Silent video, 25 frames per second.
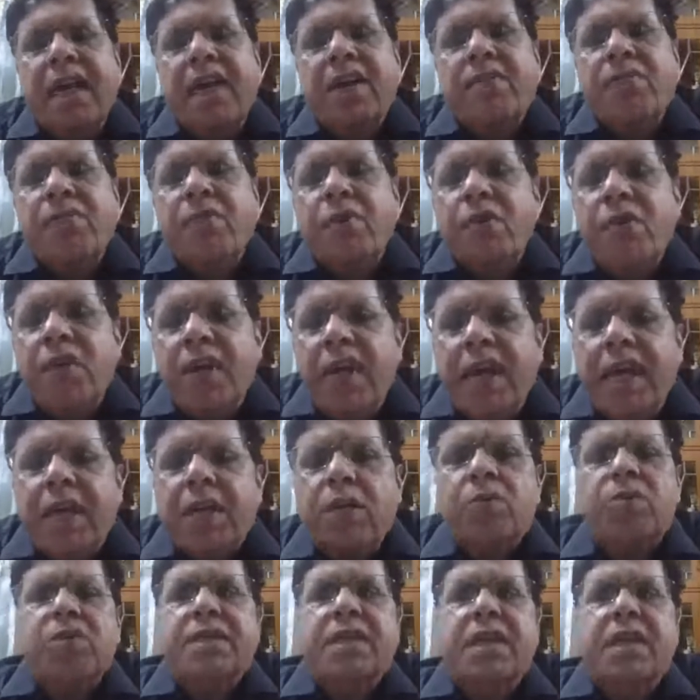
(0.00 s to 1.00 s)
I would
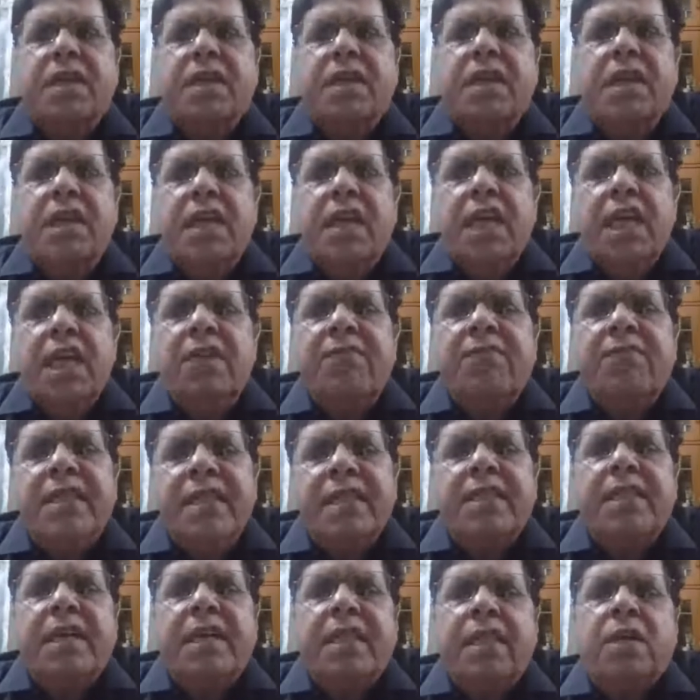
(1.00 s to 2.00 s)
like to say if
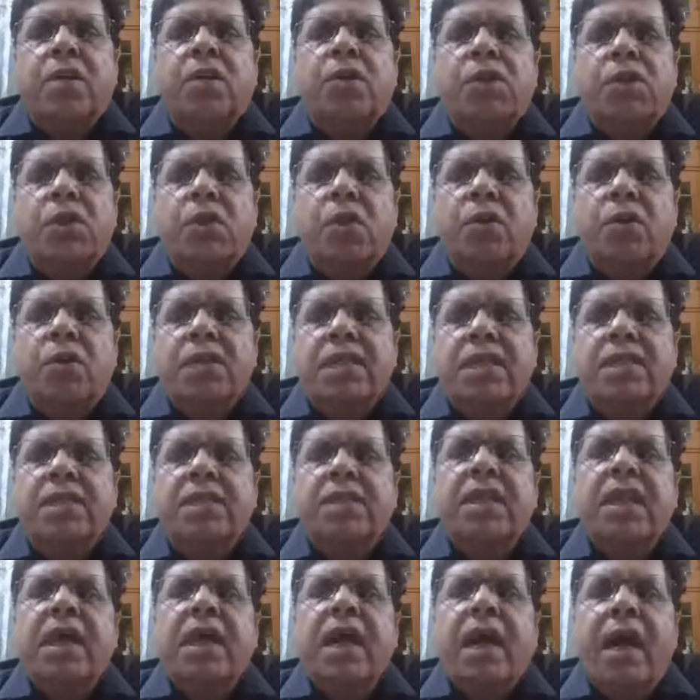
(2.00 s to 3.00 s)
this
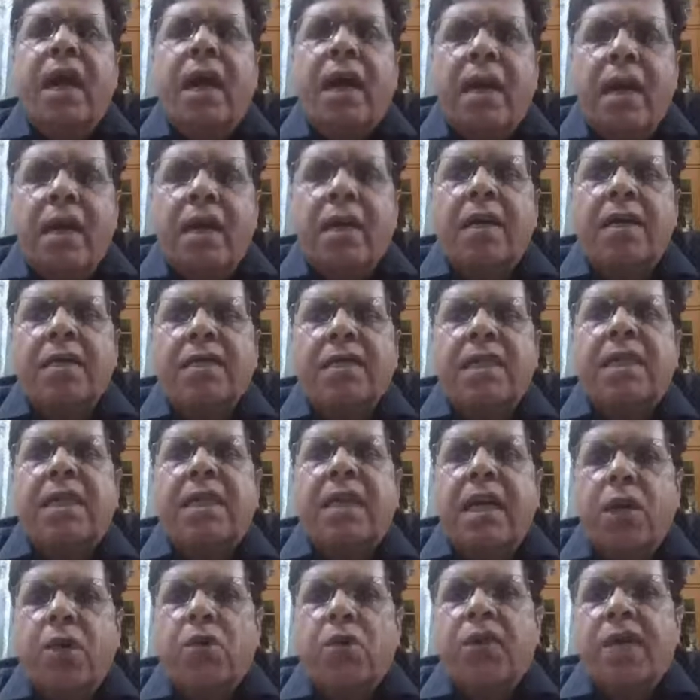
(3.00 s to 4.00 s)
atherosclerosis occurs in
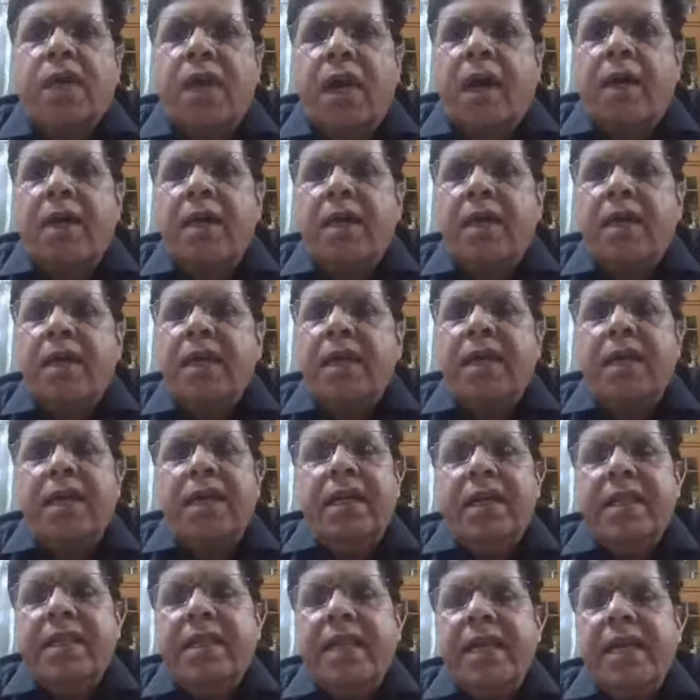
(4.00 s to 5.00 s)
carotid artery,
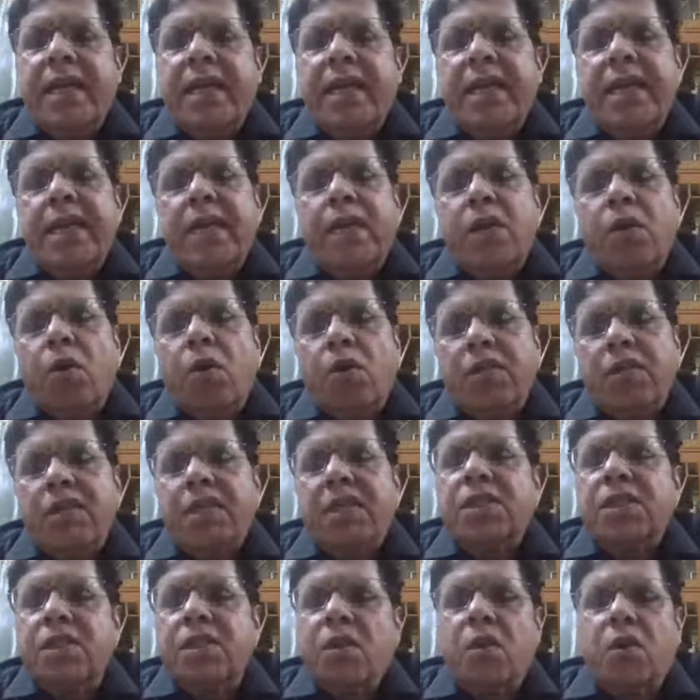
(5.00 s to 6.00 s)
then it
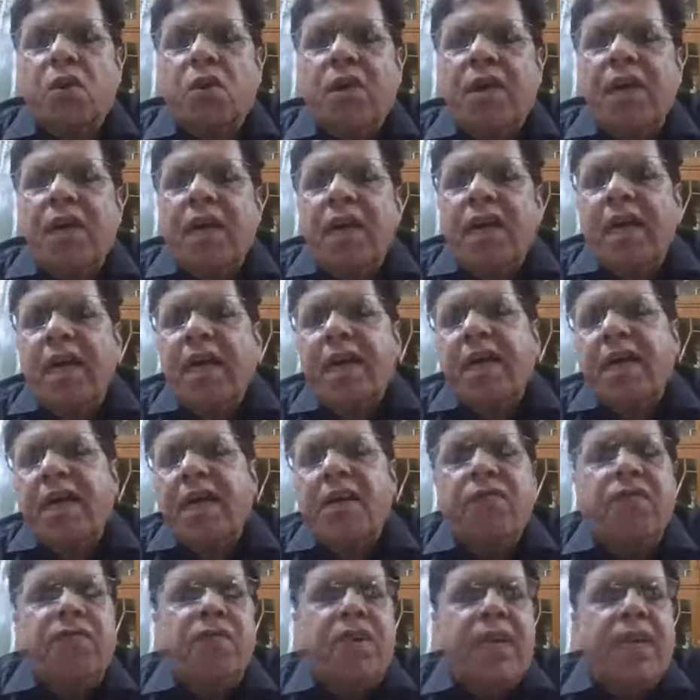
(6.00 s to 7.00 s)
causes stroke, and
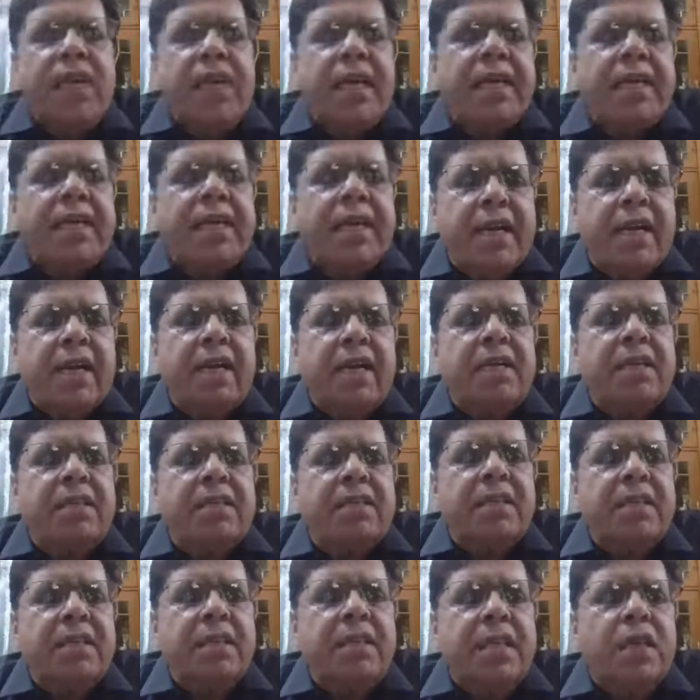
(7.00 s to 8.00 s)
if it
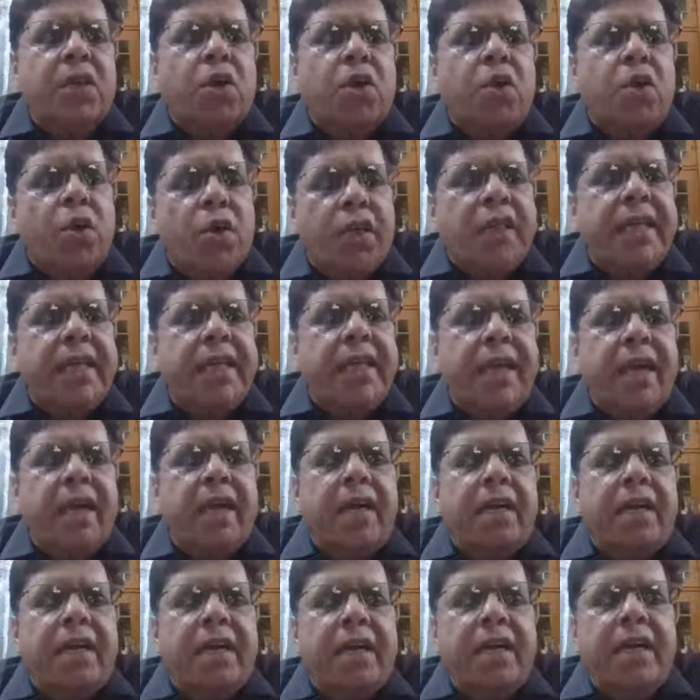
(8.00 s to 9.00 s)
occurs in the coronary
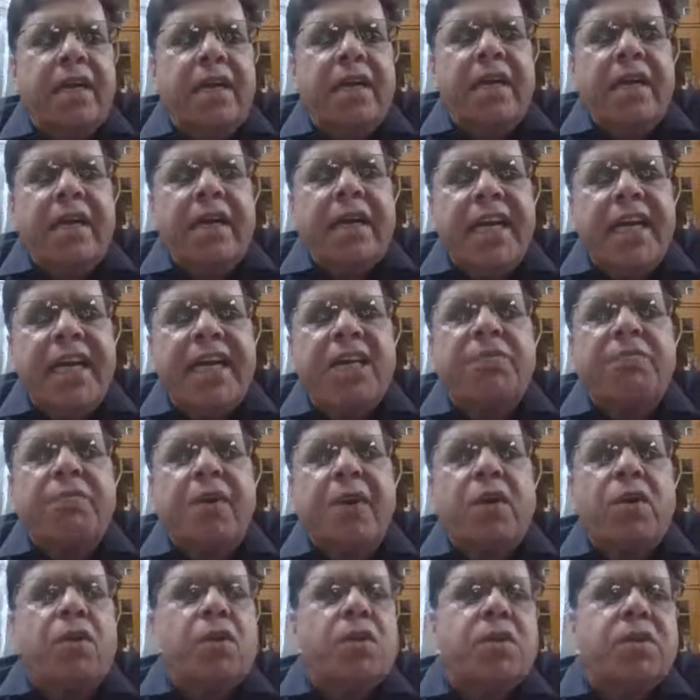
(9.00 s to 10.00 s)
artery, it
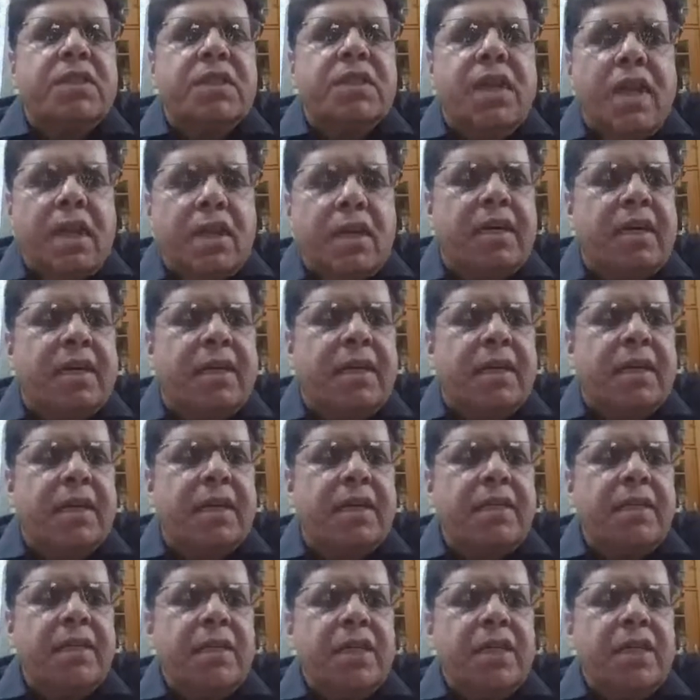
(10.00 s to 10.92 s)
may cause heart attack.